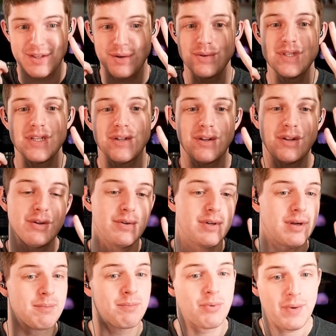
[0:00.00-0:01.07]
Those
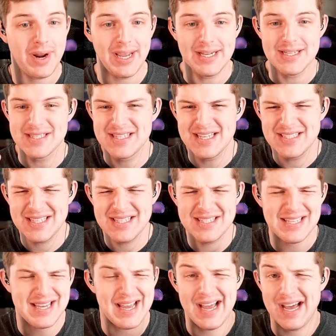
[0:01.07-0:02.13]
include brains. This
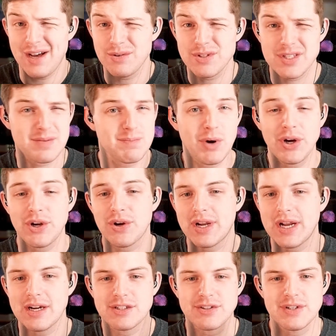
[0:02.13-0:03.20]
is how smart your
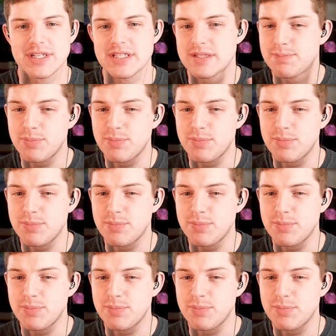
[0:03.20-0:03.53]
character is,